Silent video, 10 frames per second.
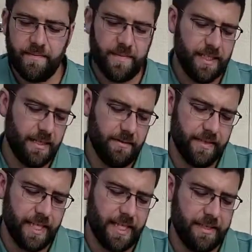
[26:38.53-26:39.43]
See, we've
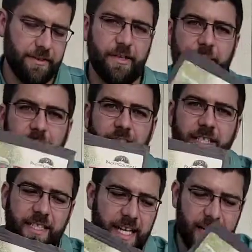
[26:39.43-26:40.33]
got strawberry
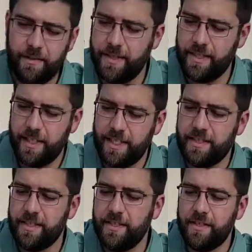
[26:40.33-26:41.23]
cheesecake, which is a nice
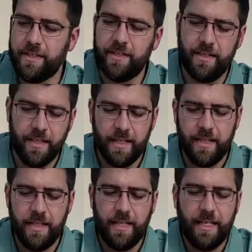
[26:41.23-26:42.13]
dessert.
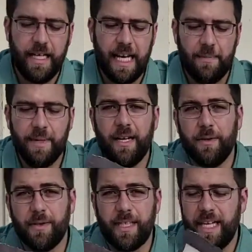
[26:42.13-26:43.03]
Happy
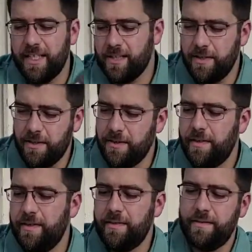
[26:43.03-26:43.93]
hour queso.
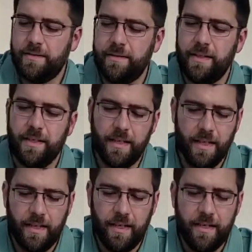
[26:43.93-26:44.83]

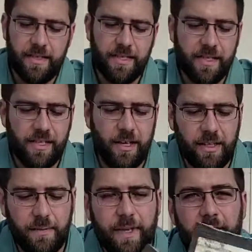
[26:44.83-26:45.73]
This is an
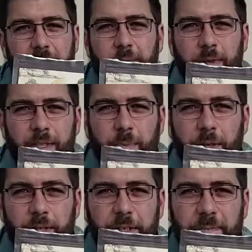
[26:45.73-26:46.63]
all-American Works
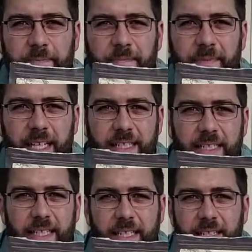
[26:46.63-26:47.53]
burger that
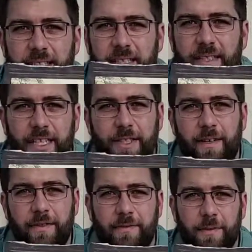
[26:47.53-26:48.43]
I
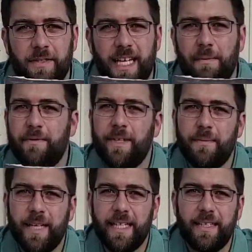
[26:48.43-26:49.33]
tried for the first time. A friend of
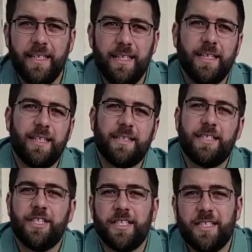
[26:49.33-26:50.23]
mine
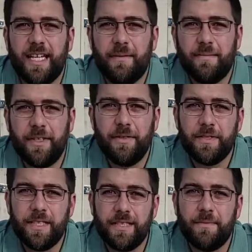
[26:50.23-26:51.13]
suggested I
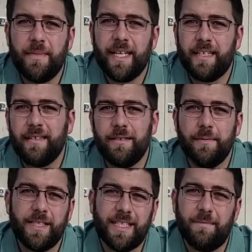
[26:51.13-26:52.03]
use it to make
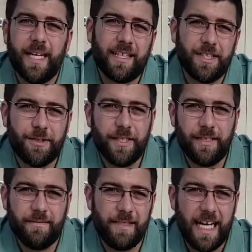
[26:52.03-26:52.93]
almost like a
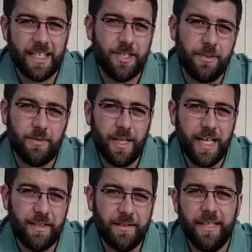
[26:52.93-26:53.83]
backcountry nacho
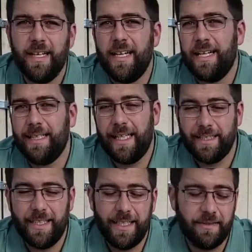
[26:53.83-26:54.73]
platter, and I
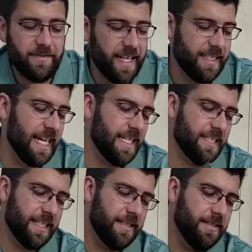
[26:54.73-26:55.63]
did. It was
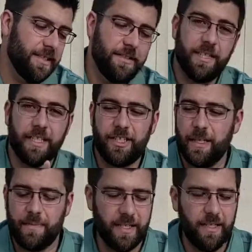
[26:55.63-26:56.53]
fantastic. Just using
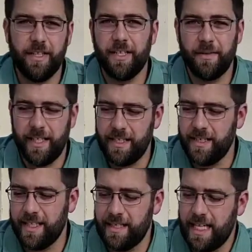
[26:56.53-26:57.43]
chips and all the ingredients
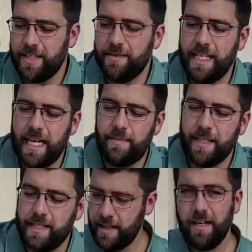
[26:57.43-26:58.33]
like nacho
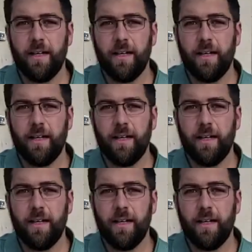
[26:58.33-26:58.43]
toppings.